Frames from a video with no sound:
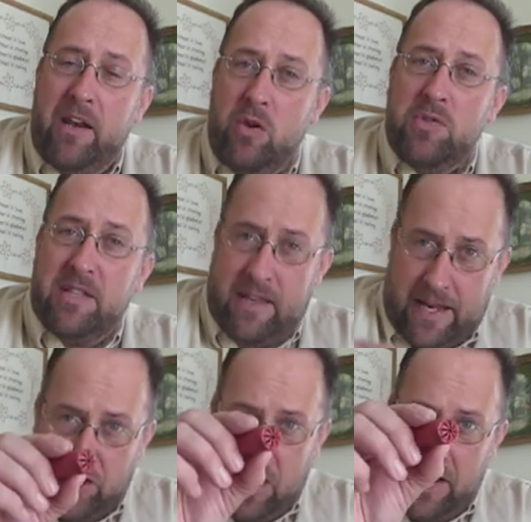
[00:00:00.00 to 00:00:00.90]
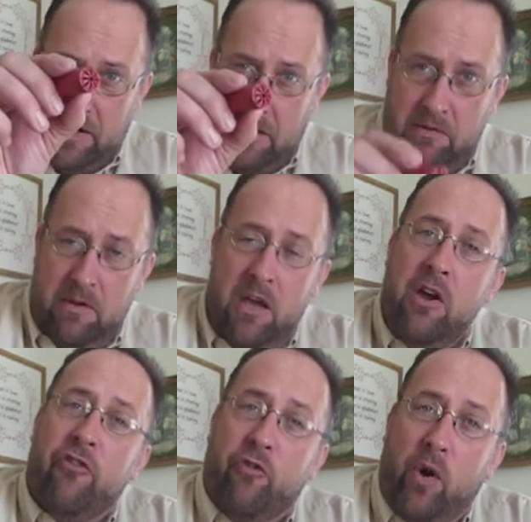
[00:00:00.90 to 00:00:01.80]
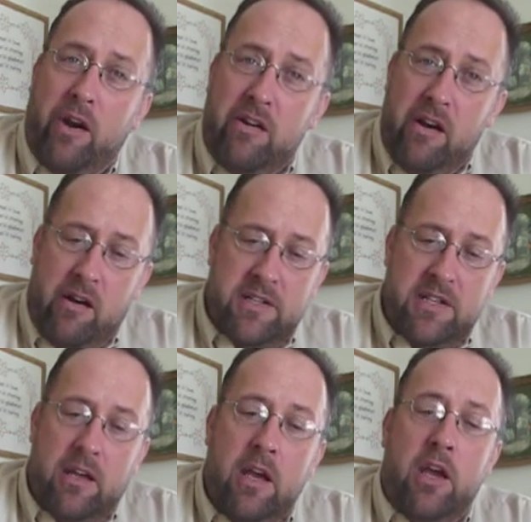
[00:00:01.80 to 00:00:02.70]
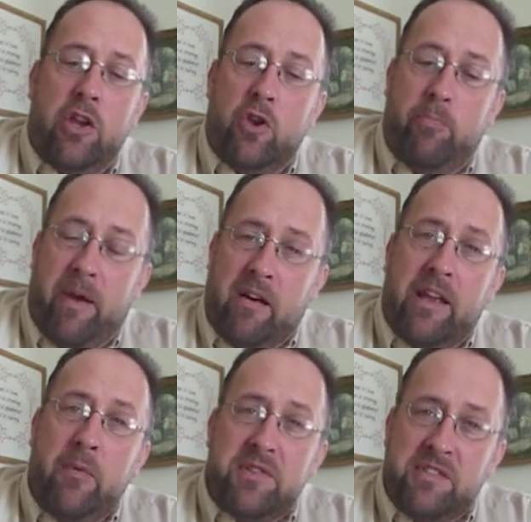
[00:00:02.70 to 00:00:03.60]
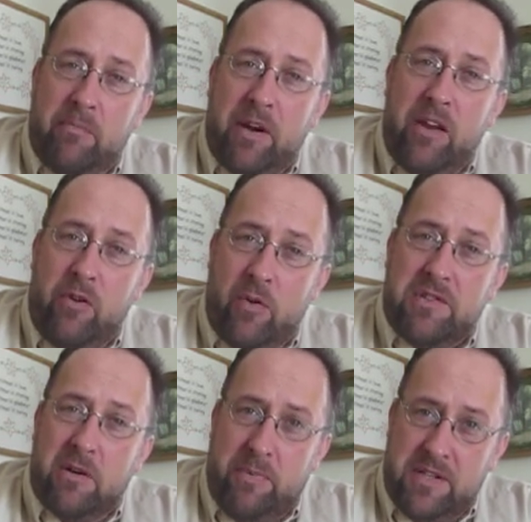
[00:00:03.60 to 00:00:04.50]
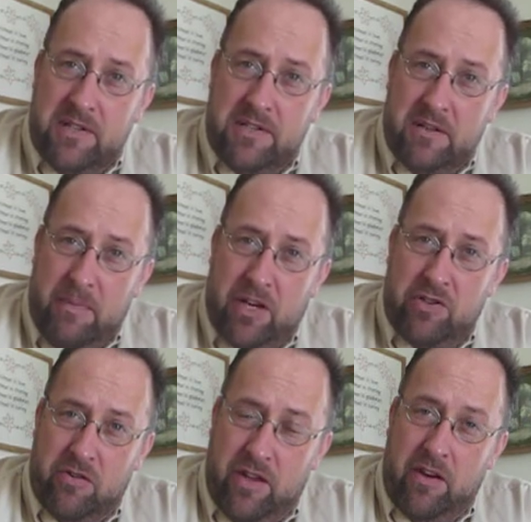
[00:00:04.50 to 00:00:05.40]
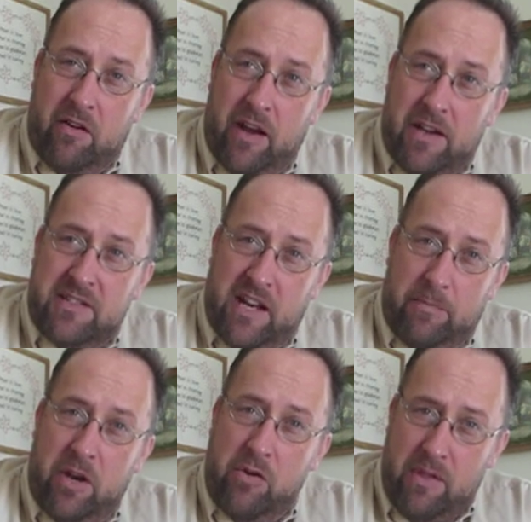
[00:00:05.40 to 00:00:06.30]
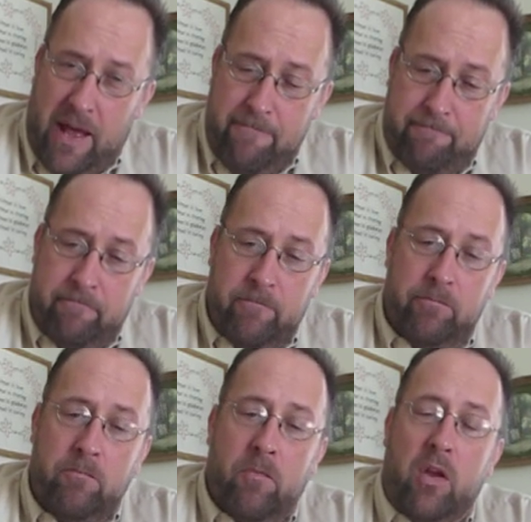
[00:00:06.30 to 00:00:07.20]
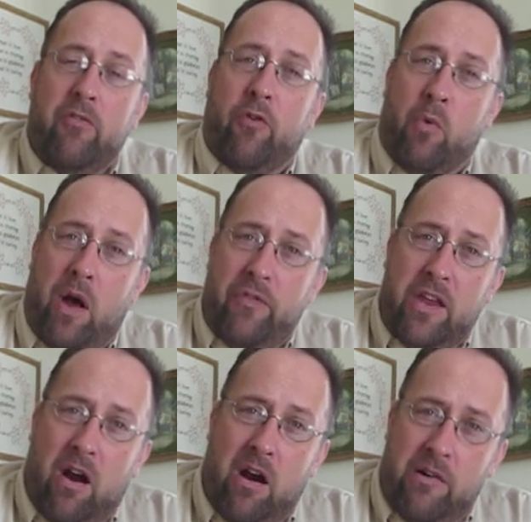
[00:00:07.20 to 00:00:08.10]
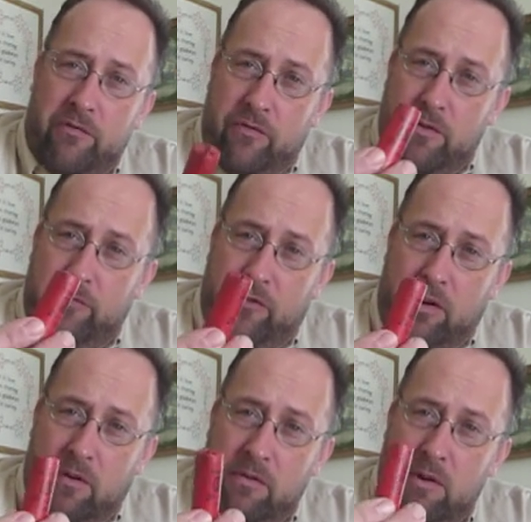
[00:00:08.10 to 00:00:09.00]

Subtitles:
on using that shotgun for your deer hunting, you better get with somebody who knows their business and make sure that your gun is set up to do that. For around the yard, for